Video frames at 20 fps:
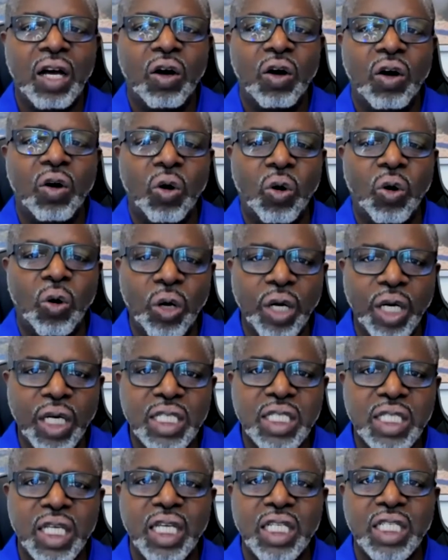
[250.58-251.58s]

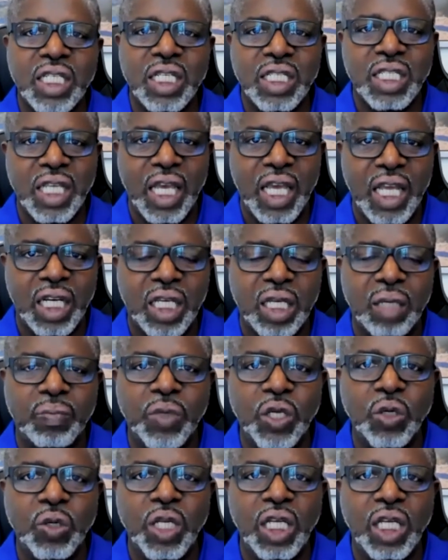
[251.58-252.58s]
organizations and
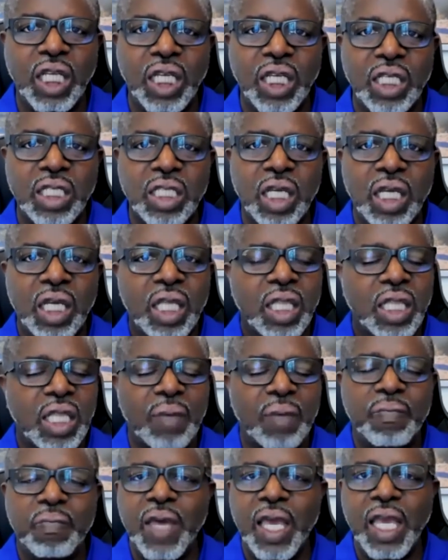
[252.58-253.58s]
communities that
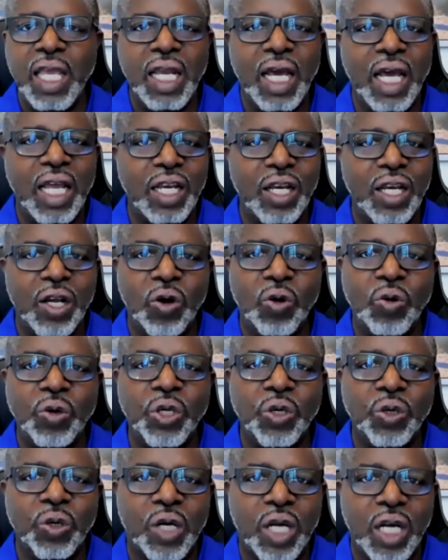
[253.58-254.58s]
may not know your
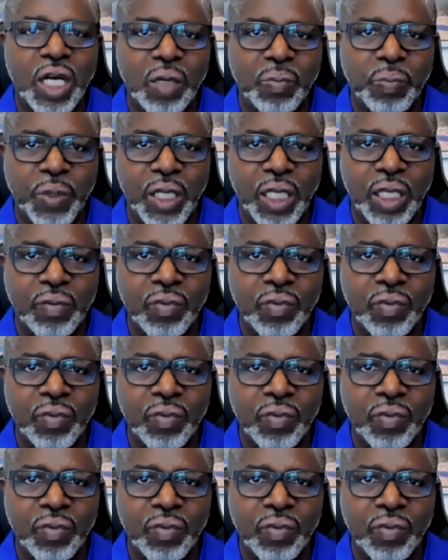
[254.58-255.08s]
company.